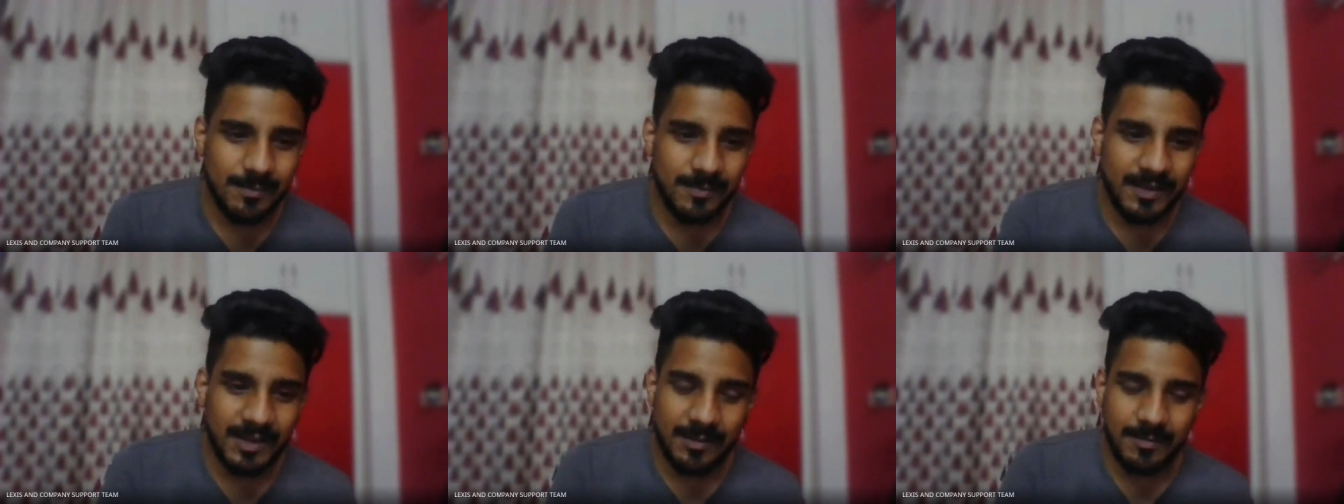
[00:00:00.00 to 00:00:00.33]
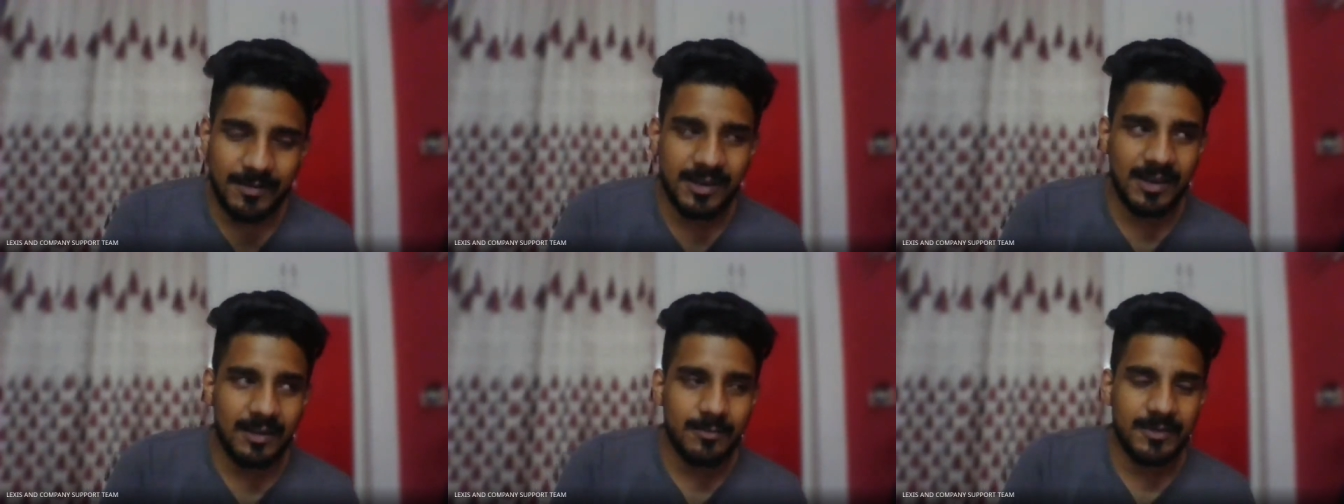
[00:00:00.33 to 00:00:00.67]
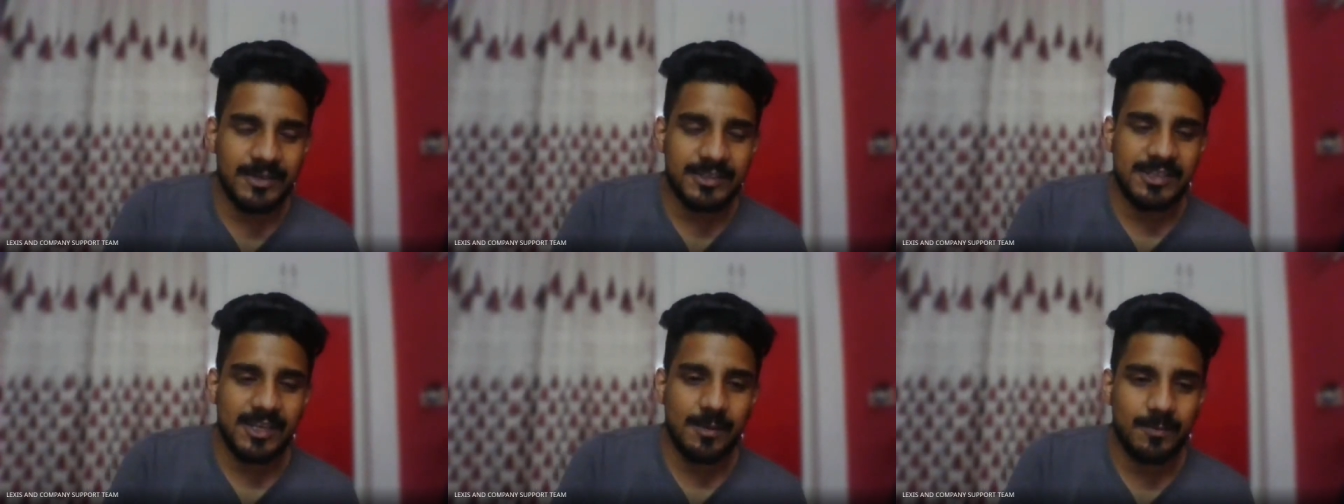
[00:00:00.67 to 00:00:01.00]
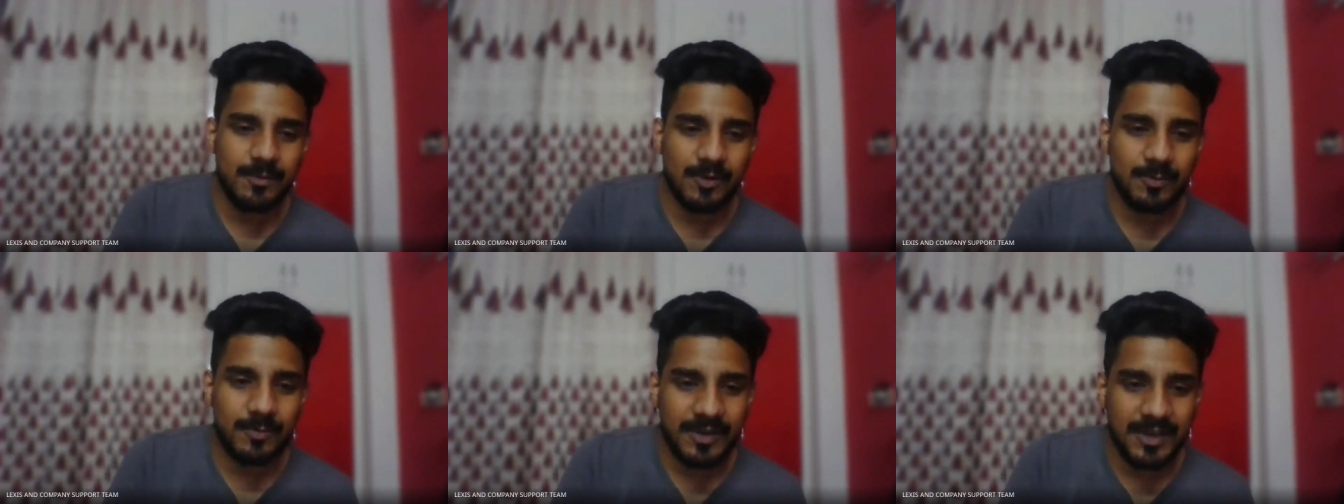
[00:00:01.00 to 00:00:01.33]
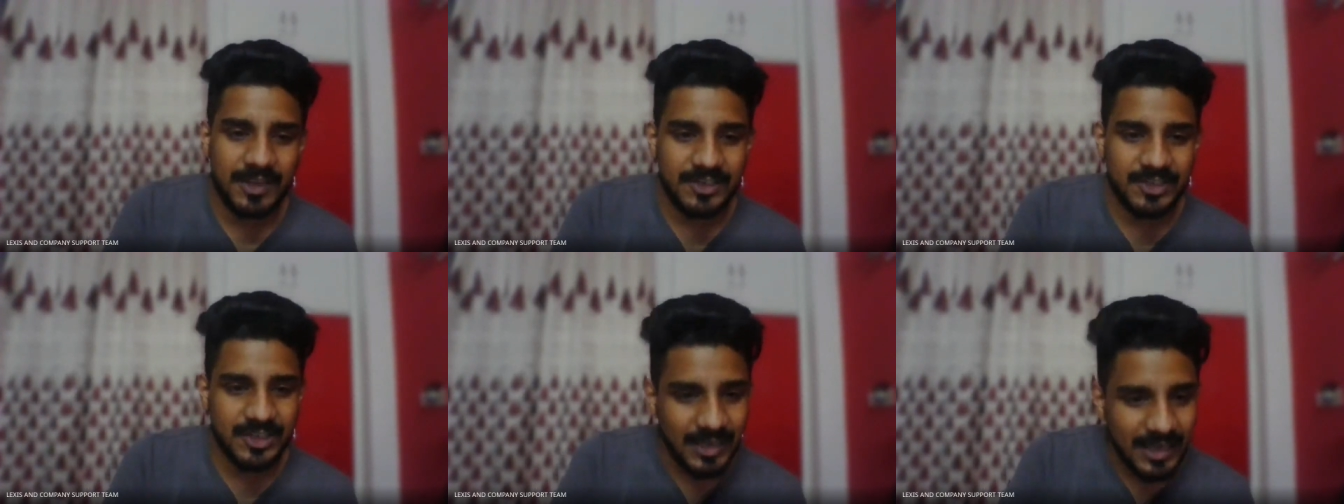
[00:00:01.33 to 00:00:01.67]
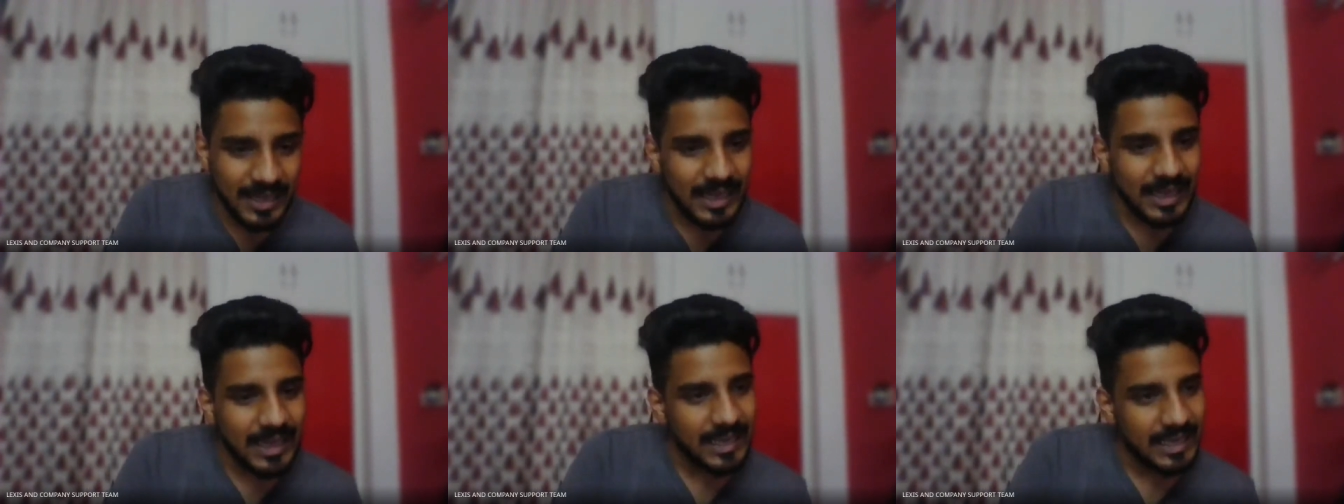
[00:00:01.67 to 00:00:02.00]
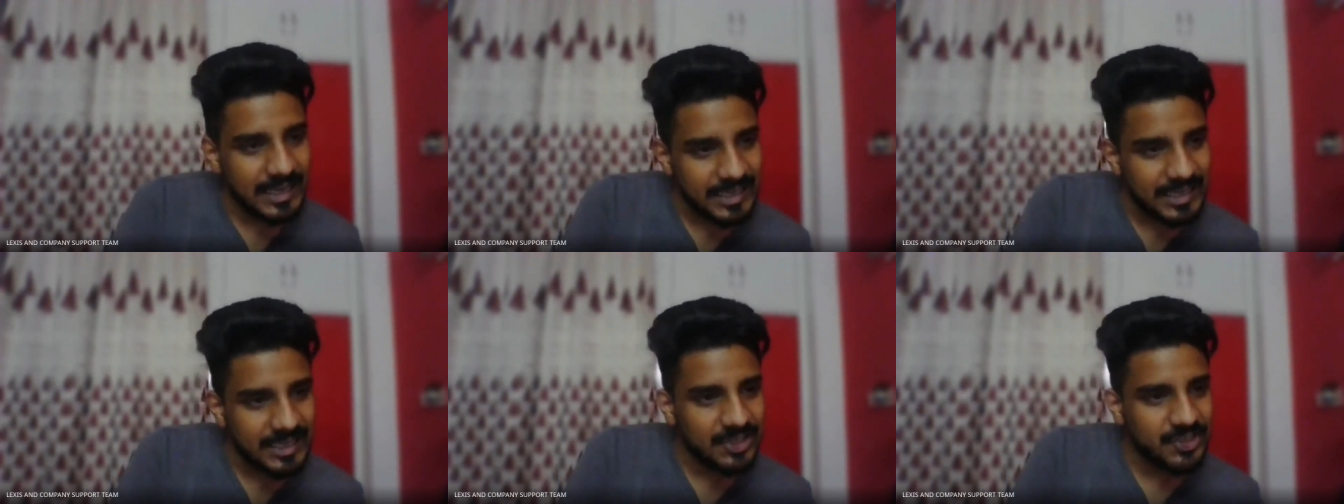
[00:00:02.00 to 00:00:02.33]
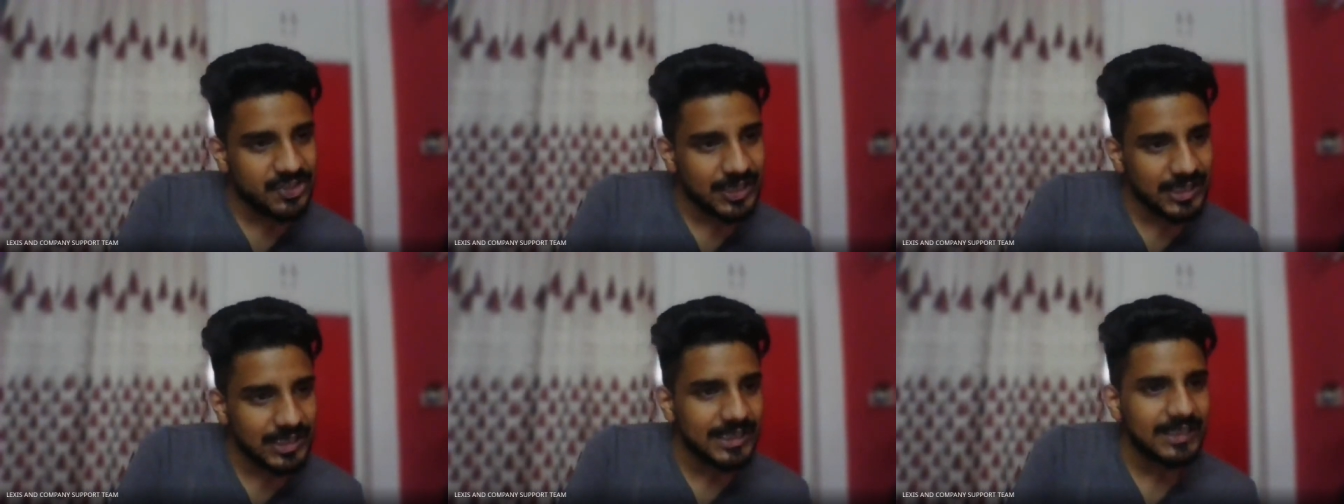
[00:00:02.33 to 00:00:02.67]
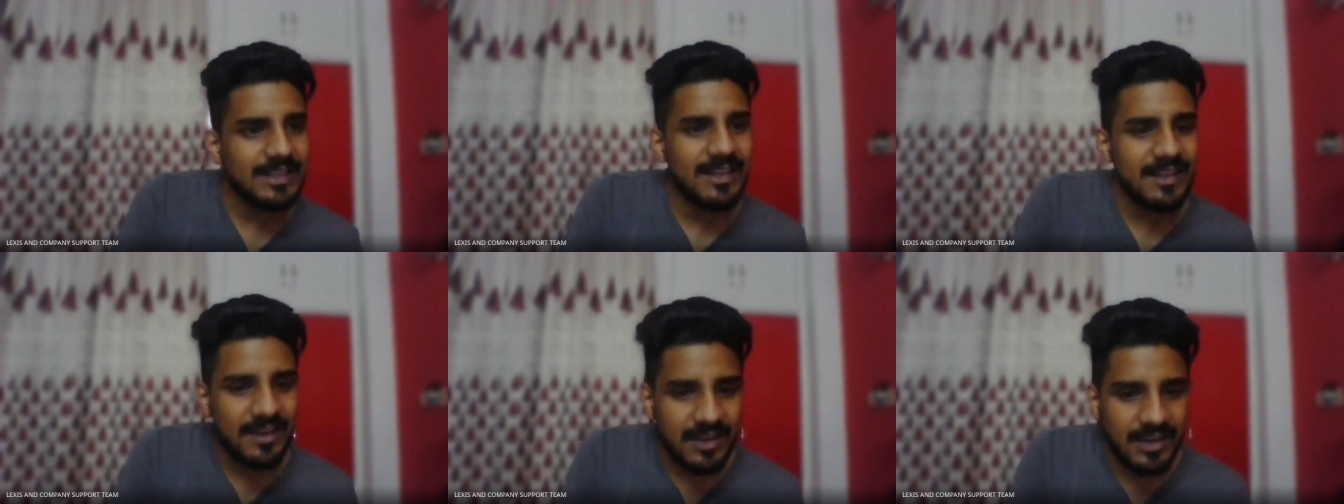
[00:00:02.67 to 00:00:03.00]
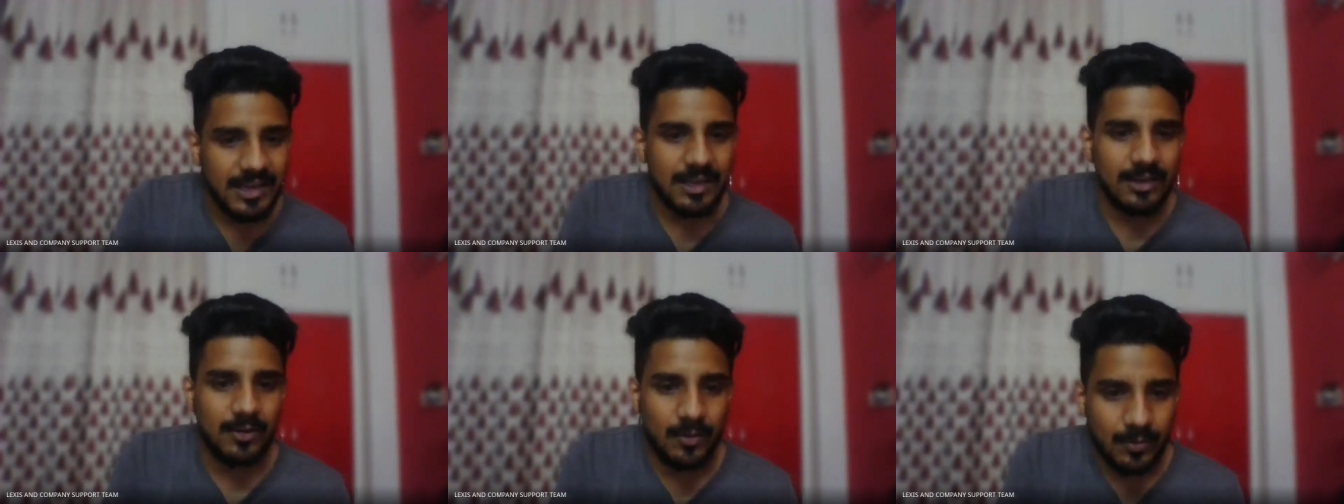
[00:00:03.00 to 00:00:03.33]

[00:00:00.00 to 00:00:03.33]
criminal misappropriation, initially the real